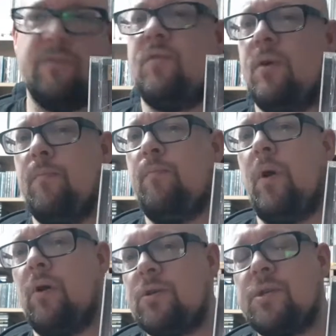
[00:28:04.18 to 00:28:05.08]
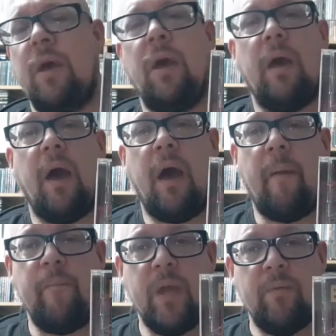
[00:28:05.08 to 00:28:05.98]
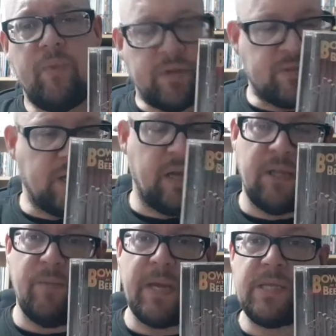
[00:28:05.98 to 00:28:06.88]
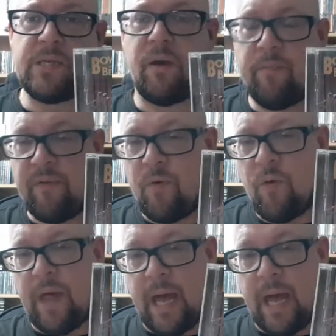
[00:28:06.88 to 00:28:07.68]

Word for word: for a box. Um, but uh, in the meantime, before that